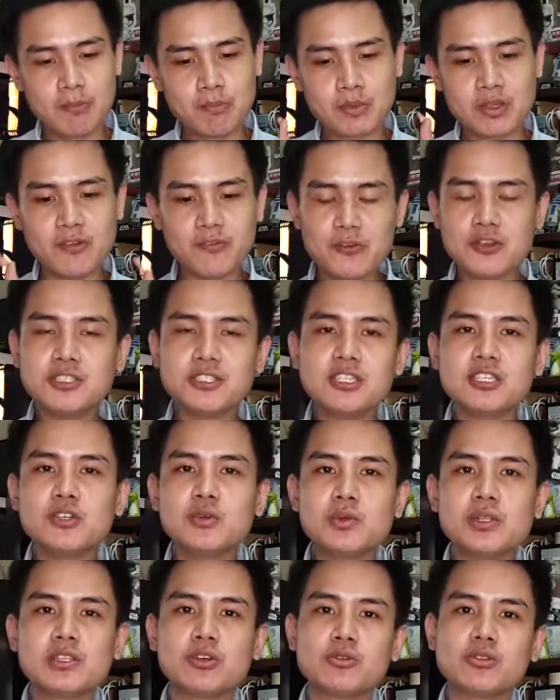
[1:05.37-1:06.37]
the first thing you
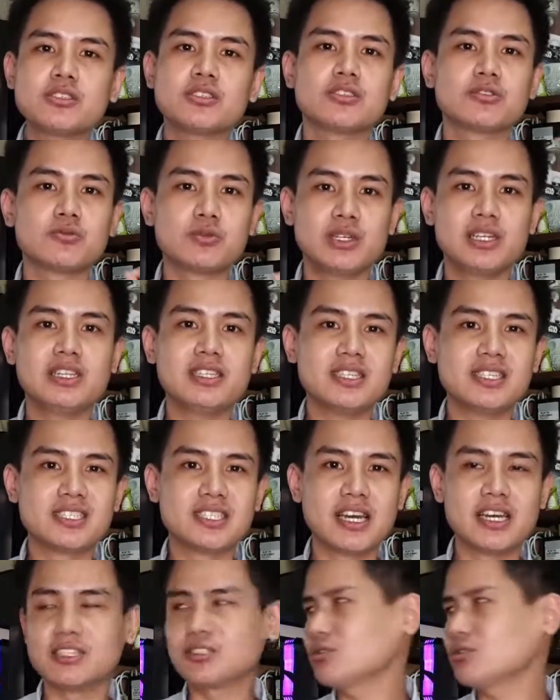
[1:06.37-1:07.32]
will notice is real design.